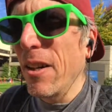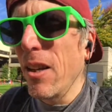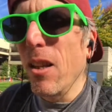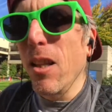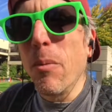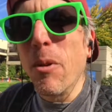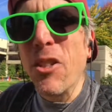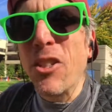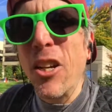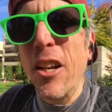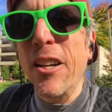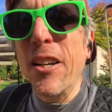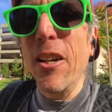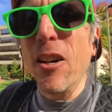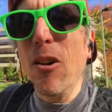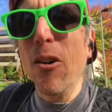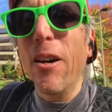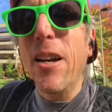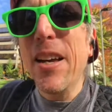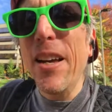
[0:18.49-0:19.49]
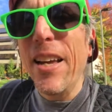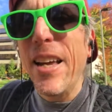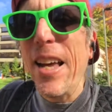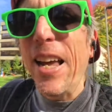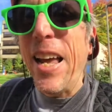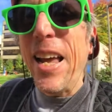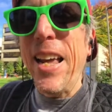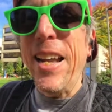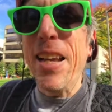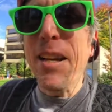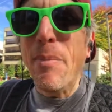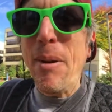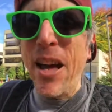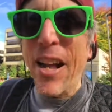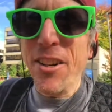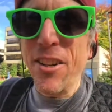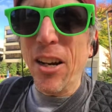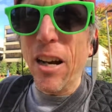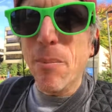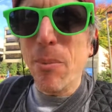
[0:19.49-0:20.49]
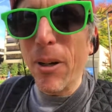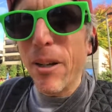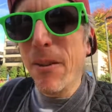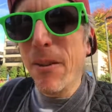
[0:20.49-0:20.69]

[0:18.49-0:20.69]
Lomachenko-Haney matchup?